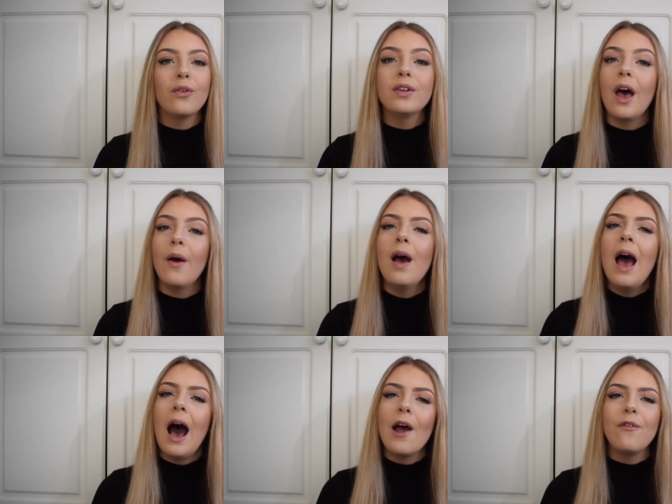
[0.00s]
So
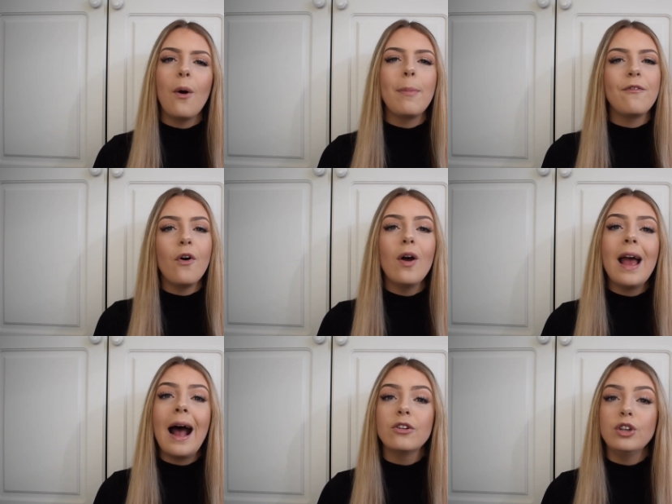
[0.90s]
I thought, before it
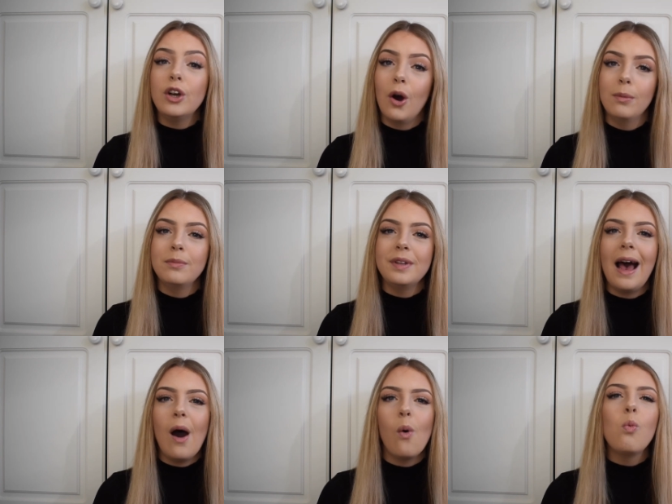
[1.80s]
actually comes out,